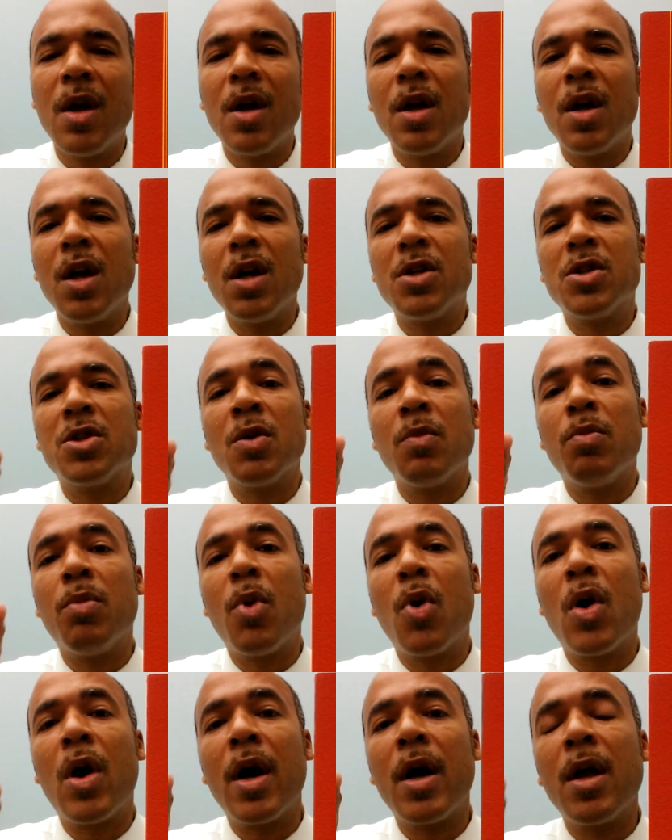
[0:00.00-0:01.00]
Hit your
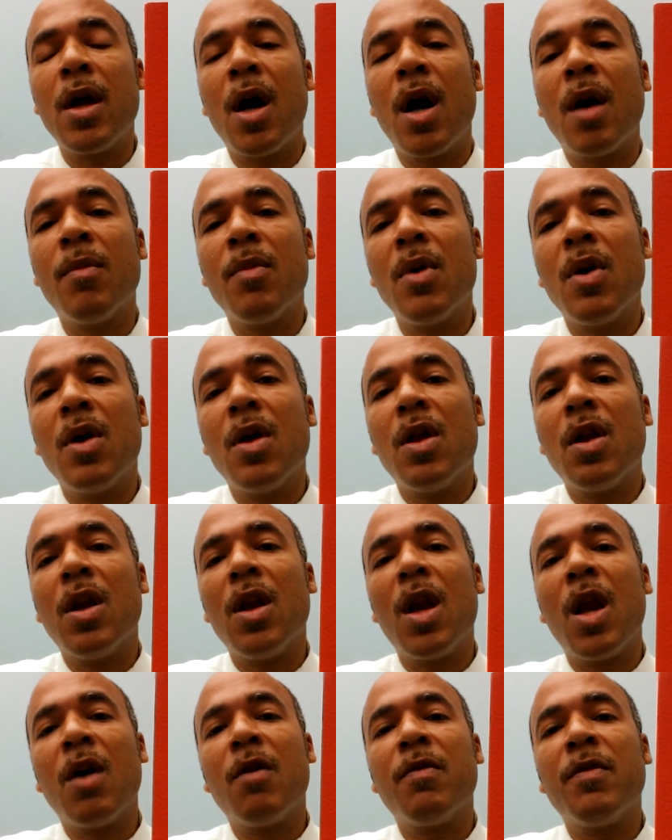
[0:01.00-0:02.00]
boy up.
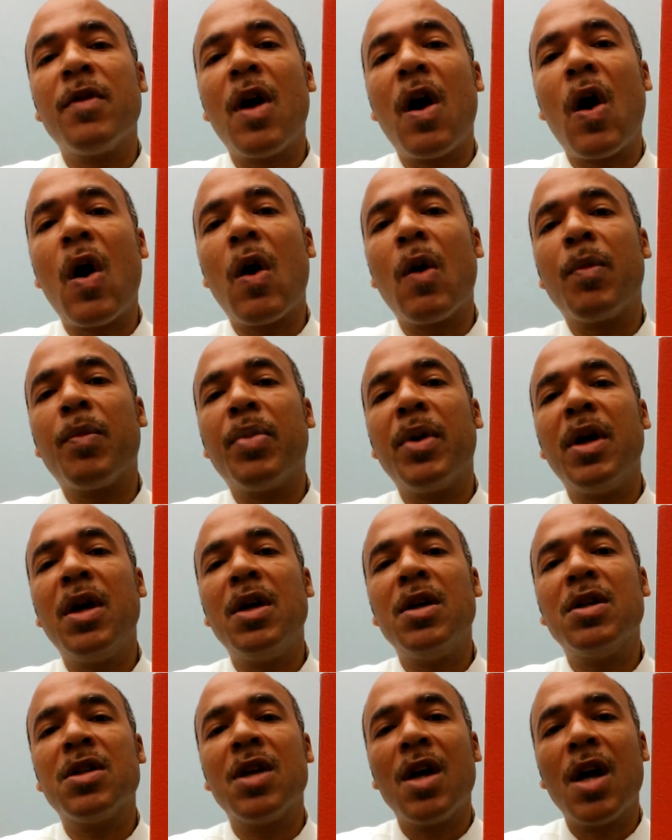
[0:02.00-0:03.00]
Love y'all.
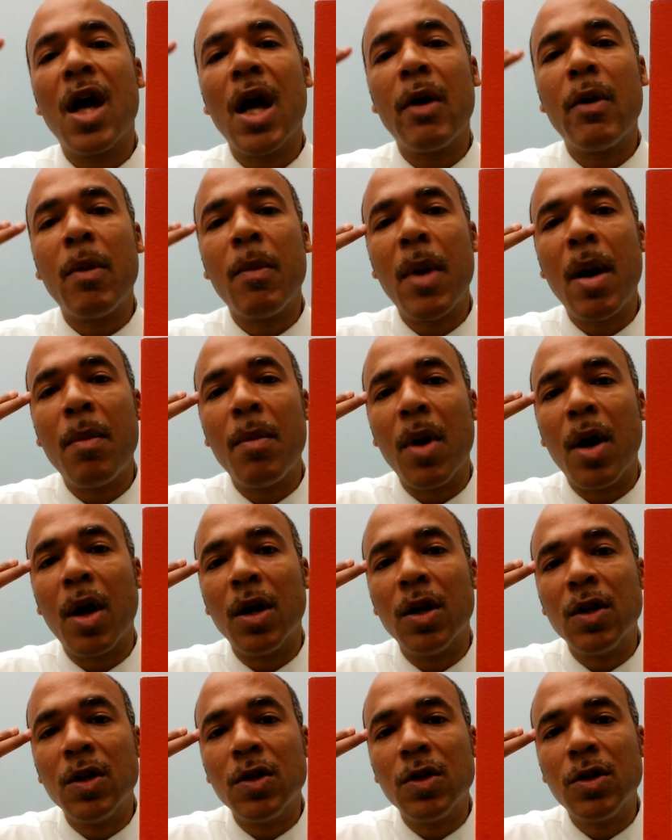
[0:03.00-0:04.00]
Peace. And remember,
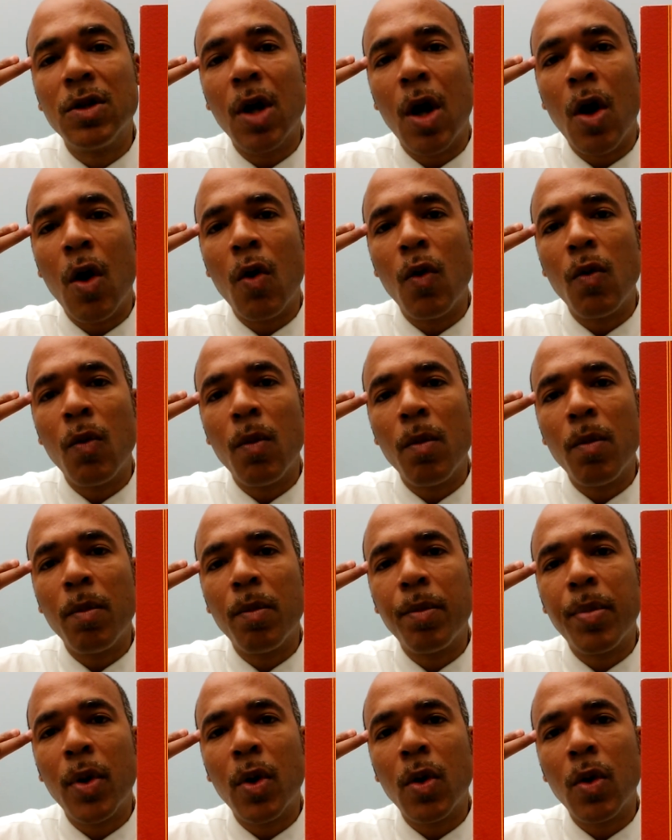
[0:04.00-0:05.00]

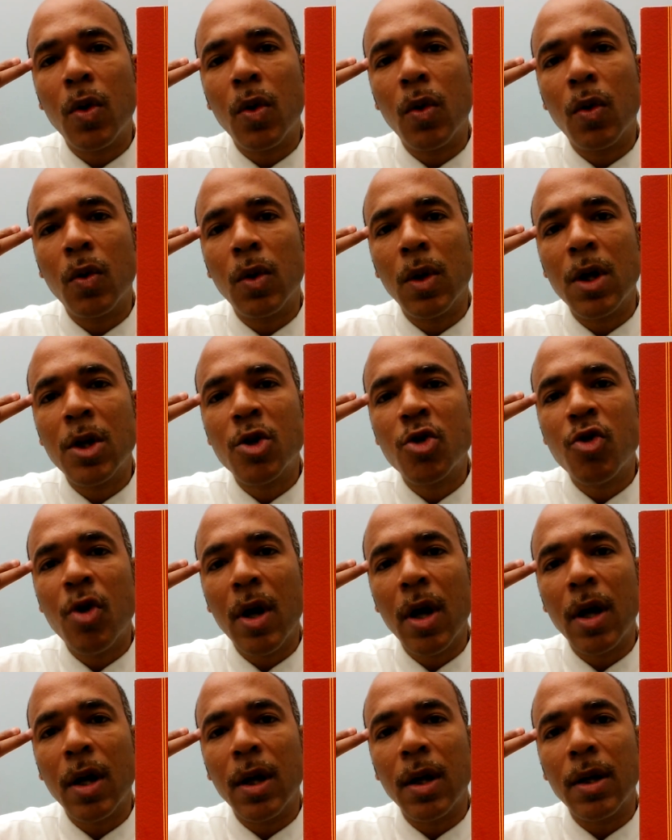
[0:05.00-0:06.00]
don't pull the
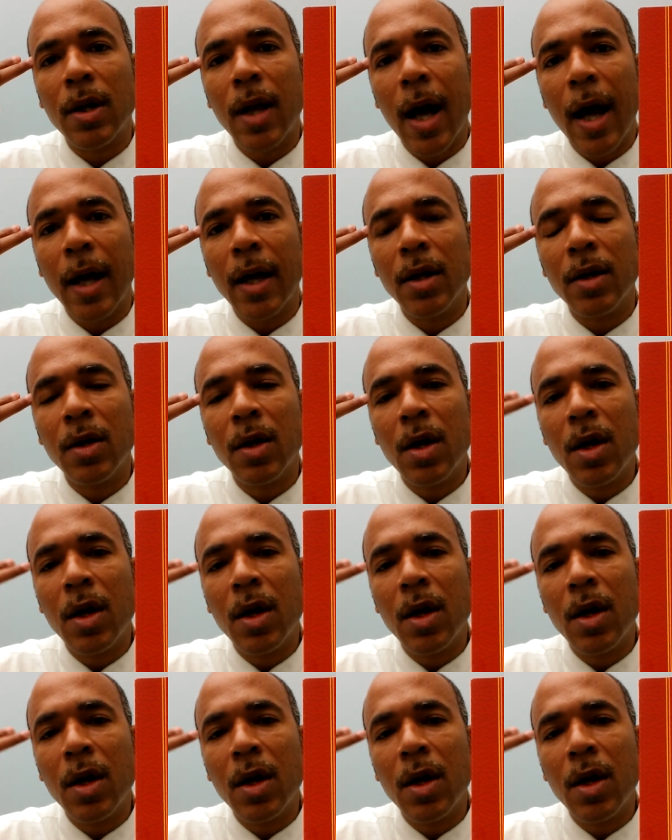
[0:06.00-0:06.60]
trigger tonight.